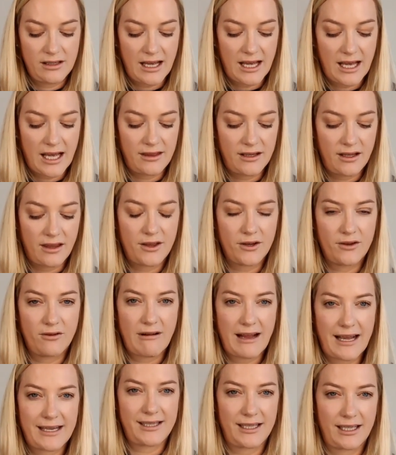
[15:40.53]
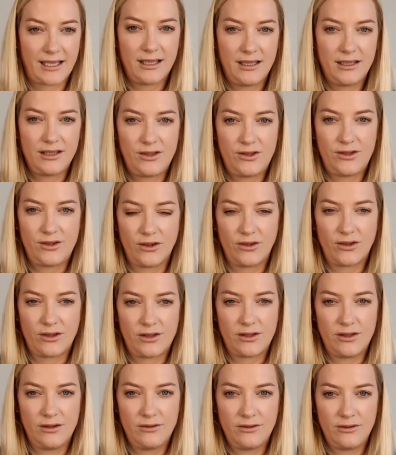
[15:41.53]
and the thoracic duct.